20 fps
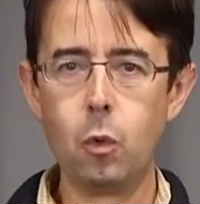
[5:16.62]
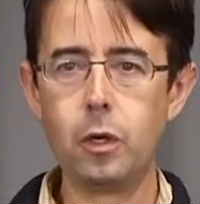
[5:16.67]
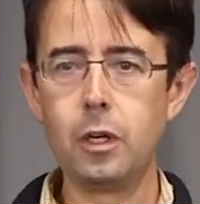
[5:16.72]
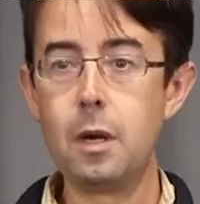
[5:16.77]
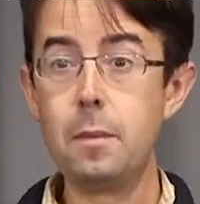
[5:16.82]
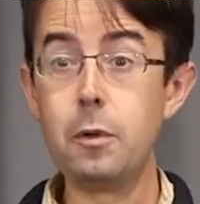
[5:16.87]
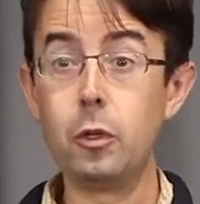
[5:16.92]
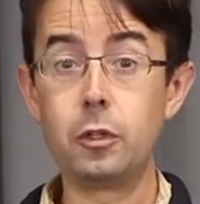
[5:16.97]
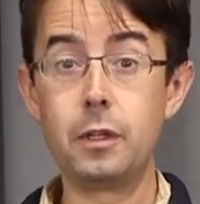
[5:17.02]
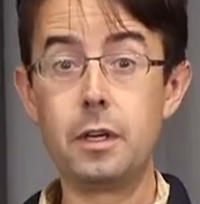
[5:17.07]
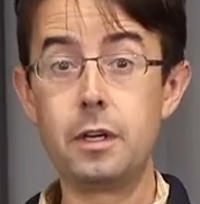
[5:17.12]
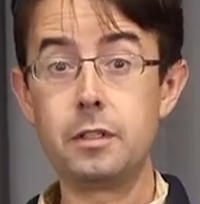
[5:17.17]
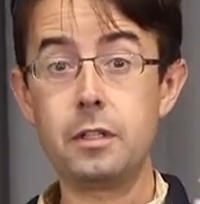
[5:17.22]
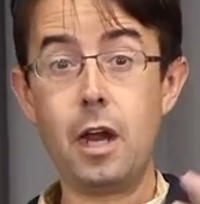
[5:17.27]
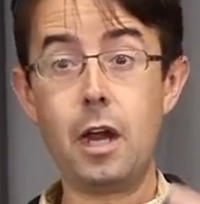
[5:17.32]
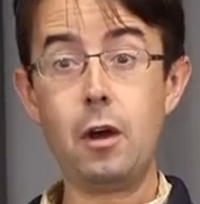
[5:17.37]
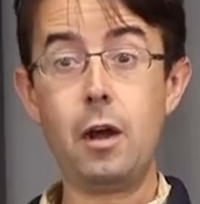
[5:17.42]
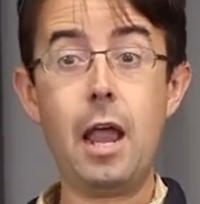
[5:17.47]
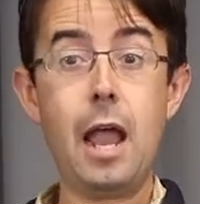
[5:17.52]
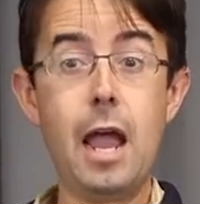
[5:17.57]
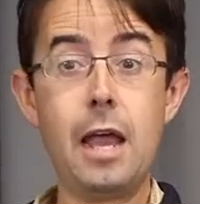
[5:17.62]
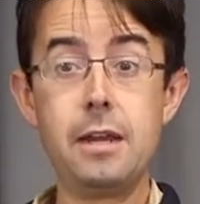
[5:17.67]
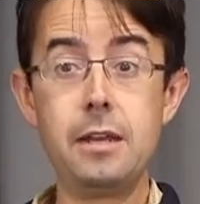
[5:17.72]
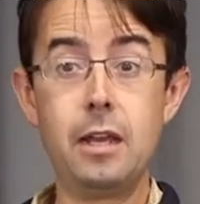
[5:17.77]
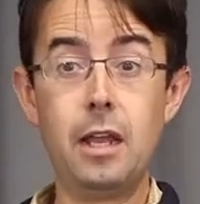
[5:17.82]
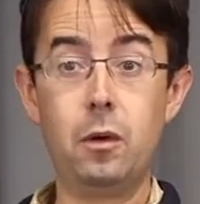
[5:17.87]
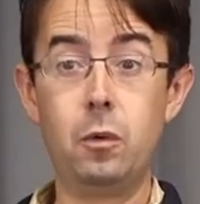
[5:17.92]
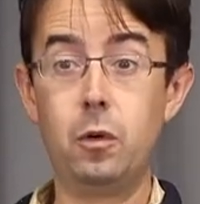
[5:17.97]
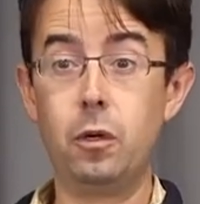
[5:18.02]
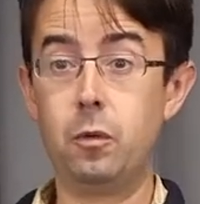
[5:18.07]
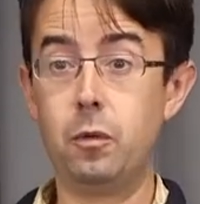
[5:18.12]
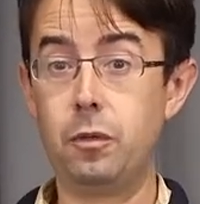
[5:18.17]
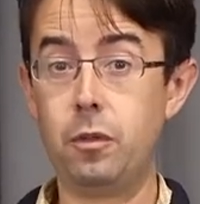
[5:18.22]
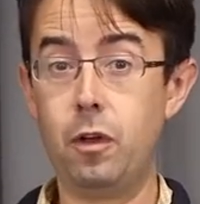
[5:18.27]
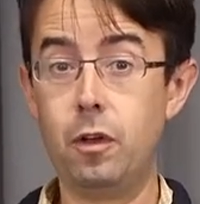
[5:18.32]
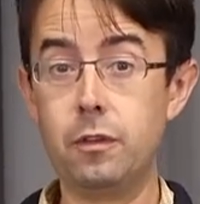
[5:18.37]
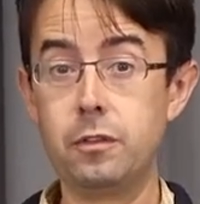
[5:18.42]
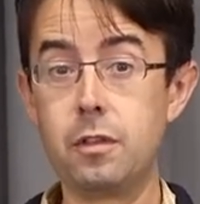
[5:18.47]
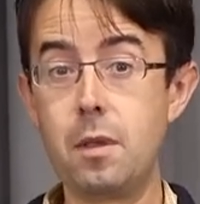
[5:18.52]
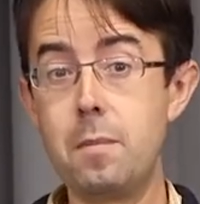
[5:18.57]
We're going to build an entire ad network with
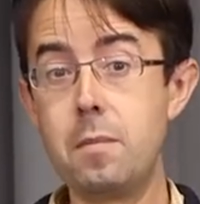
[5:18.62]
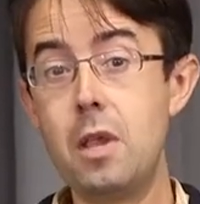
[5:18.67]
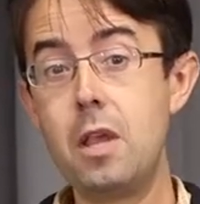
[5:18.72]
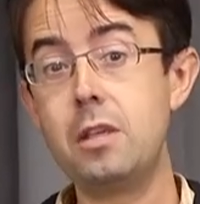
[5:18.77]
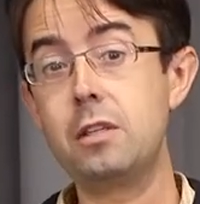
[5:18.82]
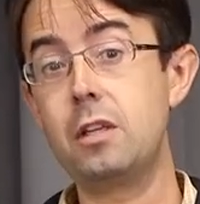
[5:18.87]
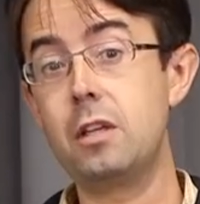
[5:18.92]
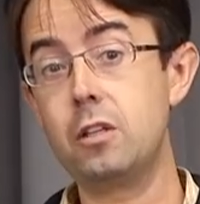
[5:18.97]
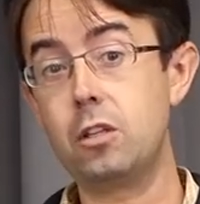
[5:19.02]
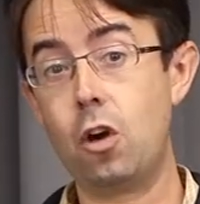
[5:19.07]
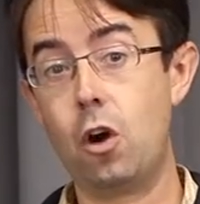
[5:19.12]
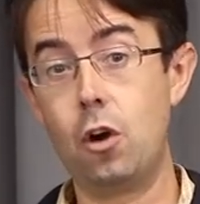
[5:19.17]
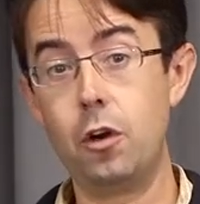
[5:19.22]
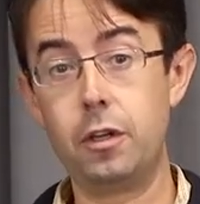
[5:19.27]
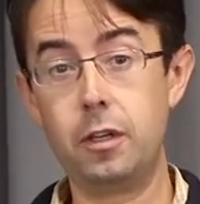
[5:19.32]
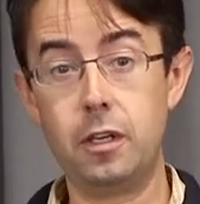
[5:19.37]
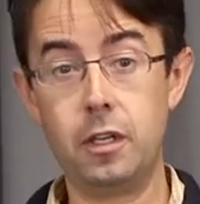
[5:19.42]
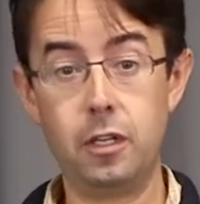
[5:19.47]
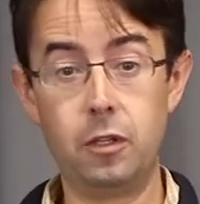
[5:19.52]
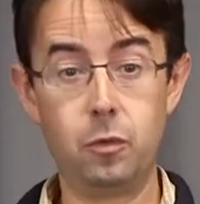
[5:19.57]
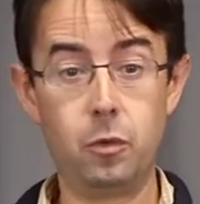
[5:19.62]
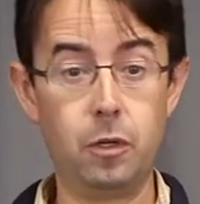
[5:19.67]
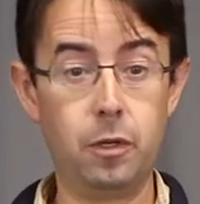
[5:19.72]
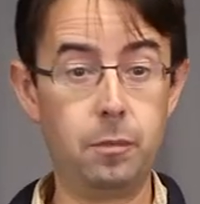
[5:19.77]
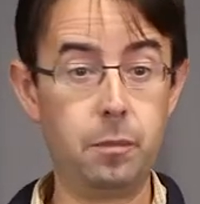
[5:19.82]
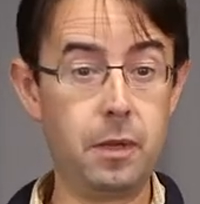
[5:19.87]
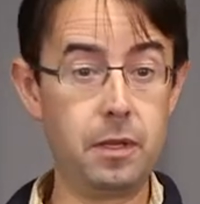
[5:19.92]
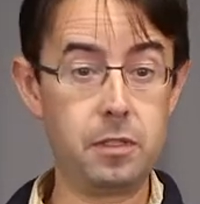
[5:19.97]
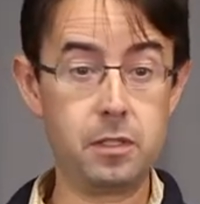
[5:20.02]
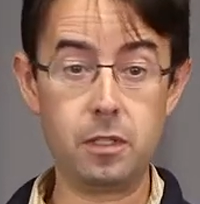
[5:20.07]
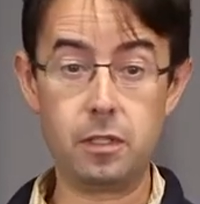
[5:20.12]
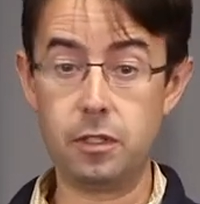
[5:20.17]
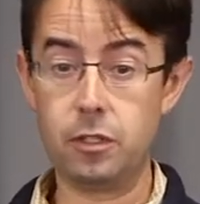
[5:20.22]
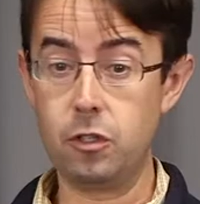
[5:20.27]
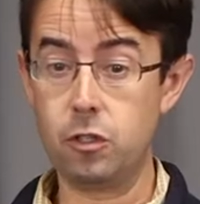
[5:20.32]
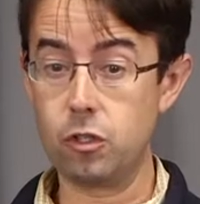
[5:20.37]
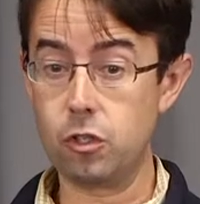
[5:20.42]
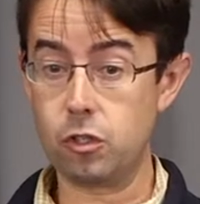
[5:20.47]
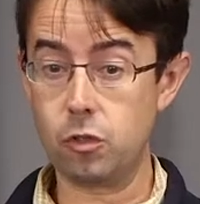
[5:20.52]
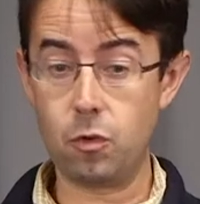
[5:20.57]
all this amazing targeting where basically
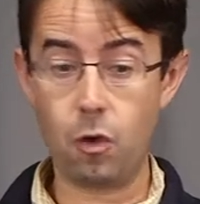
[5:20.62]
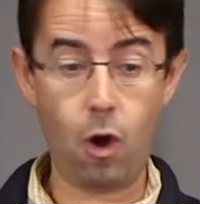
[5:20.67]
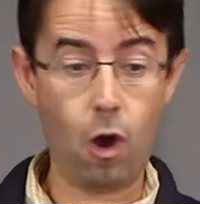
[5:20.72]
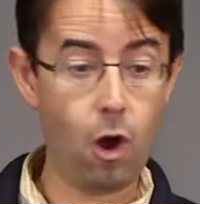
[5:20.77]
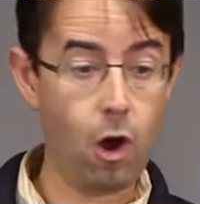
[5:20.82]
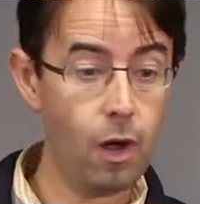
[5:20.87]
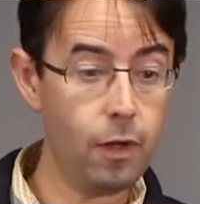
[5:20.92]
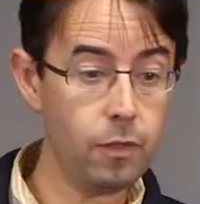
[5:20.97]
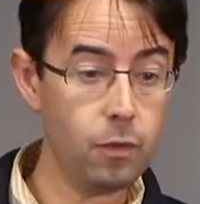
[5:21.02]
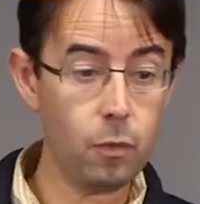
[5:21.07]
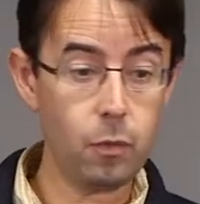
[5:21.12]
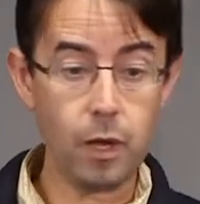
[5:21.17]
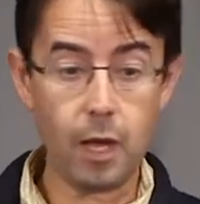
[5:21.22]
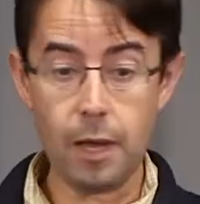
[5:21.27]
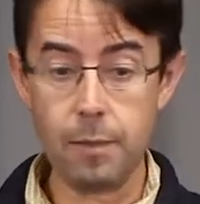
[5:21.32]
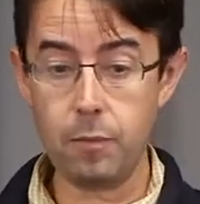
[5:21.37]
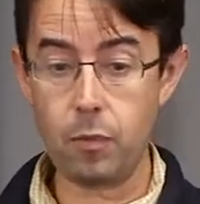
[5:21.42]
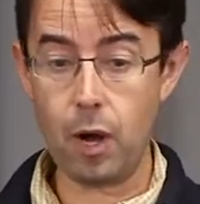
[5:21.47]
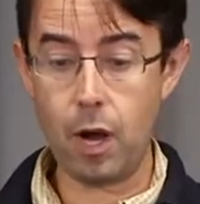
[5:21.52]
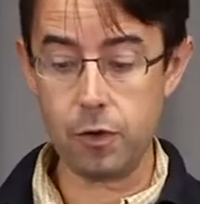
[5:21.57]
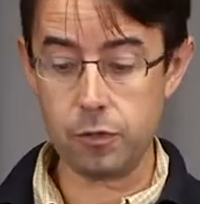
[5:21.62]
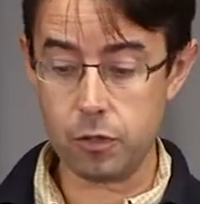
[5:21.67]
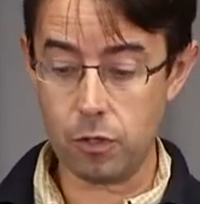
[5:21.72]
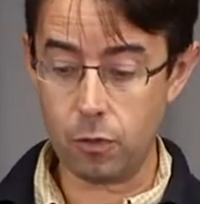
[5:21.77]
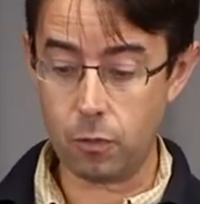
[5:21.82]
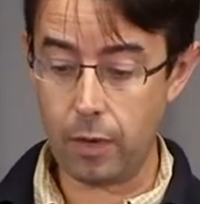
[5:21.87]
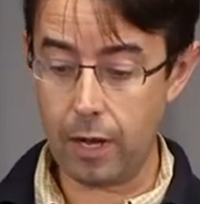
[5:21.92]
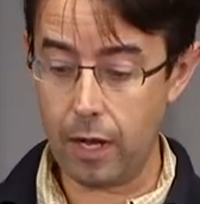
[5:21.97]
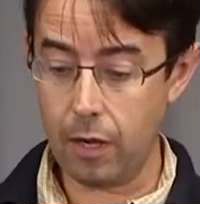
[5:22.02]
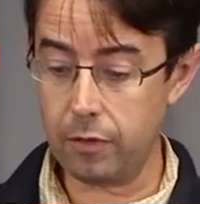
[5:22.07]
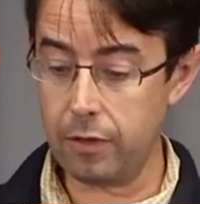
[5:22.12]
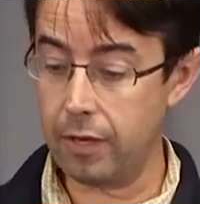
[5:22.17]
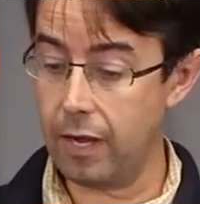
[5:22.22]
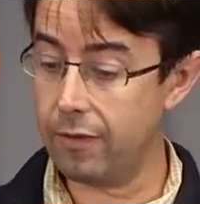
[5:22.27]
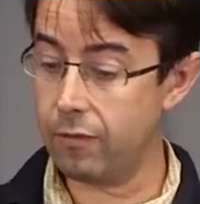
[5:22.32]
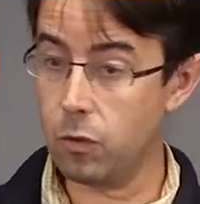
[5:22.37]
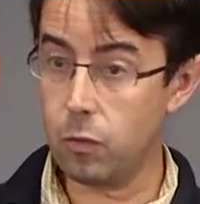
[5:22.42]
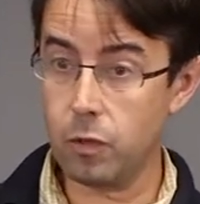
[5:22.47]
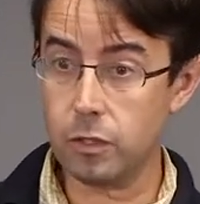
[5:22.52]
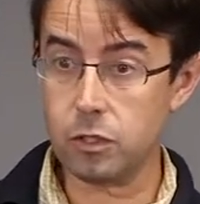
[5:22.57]
you're just on the web browsing around, and
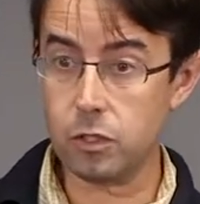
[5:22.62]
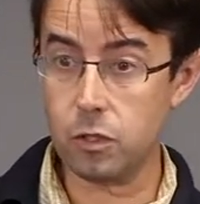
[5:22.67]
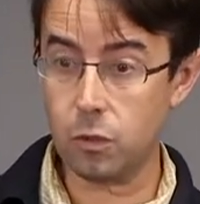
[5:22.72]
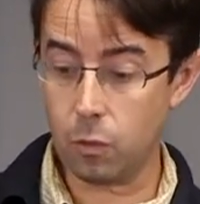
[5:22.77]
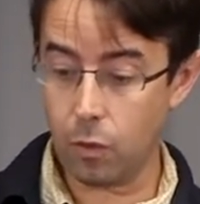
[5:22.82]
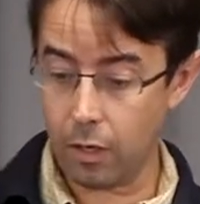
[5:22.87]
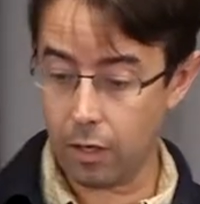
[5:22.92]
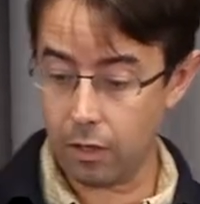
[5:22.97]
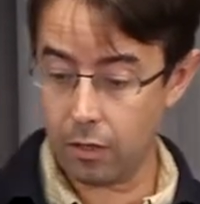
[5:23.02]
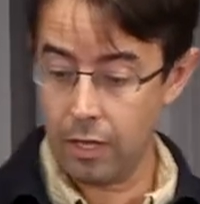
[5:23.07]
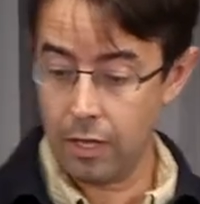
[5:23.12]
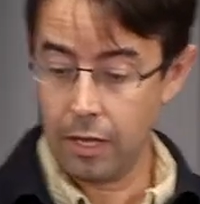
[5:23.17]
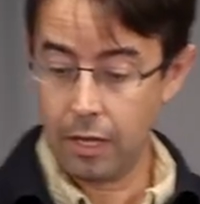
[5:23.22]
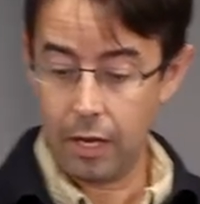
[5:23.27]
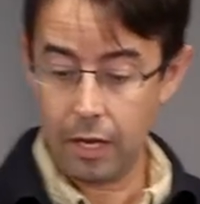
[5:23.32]
every once in a while,